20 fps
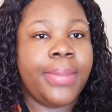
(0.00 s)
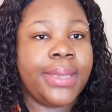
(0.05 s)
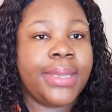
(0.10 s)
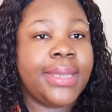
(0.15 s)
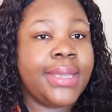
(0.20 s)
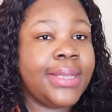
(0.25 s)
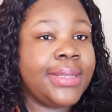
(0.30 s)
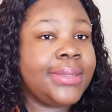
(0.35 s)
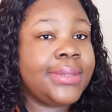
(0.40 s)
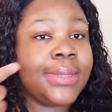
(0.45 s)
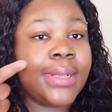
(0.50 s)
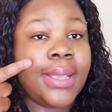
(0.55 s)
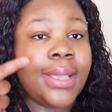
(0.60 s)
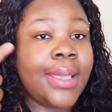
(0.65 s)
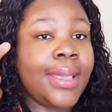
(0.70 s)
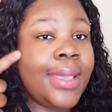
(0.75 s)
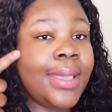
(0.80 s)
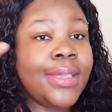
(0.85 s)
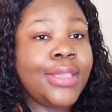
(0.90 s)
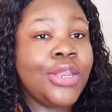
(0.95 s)
Because,
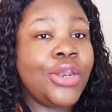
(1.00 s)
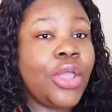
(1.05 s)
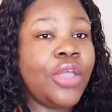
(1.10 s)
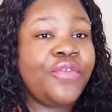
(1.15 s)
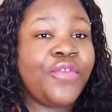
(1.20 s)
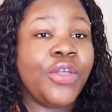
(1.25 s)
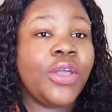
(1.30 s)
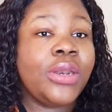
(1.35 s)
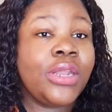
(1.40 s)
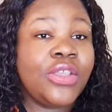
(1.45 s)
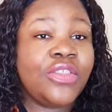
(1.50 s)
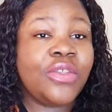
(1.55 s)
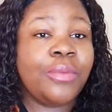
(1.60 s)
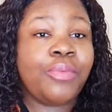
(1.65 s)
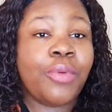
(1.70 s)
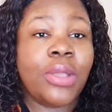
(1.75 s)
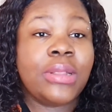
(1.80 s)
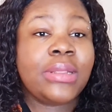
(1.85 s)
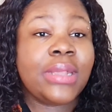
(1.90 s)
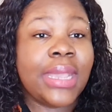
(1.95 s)
you know, if you're going to use
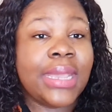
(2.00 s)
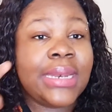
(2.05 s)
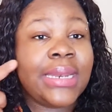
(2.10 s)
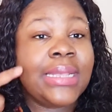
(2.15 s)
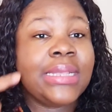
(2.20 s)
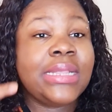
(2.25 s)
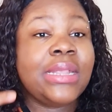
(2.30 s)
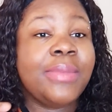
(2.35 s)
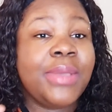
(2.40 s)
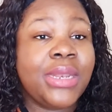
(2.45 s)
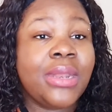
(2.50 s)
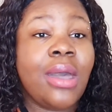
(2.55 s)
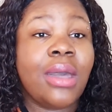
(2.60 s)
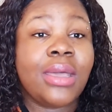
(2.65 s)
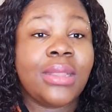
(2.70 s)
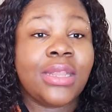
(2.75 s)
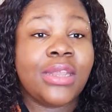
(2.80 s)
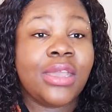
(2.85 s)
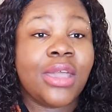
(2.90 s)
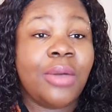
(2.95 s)
a bronzer, it needs to be
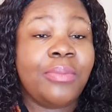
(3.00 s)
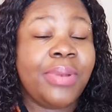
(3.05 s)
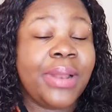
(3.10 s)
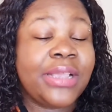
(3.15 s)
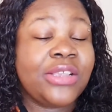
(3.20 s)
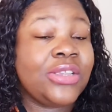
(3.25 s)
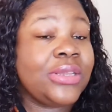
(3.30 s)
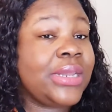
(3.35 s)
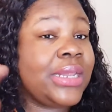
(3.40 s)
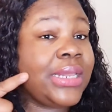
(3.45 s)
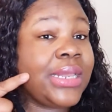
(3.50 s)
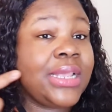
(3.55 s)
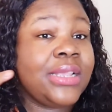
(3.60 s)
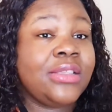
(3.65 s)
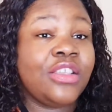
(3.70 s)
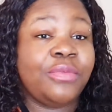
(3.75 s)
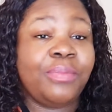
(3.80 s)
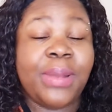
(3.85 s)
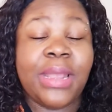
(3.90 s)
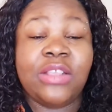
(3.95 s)
darker than your complexion. And
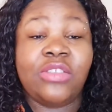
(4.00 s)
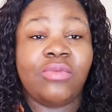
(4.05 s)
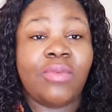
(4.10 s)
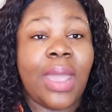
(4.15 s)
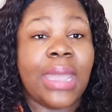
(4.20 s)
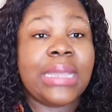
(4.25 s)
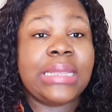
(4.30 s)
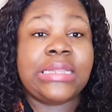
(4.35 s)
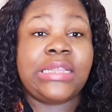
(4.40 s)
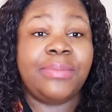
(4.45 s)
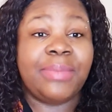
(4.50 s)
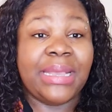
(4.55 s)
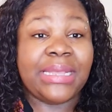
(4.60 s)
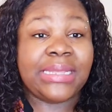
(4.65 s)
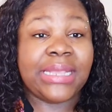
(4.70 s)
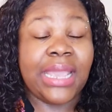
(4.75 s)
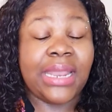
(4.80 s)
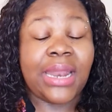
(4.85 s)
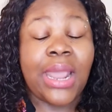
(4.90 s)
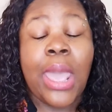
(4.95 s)
this just blends right into my
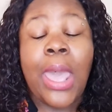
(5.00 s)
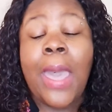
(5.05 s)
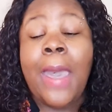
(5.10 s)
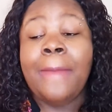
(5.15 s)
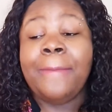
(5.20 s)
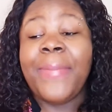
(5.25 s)
skin.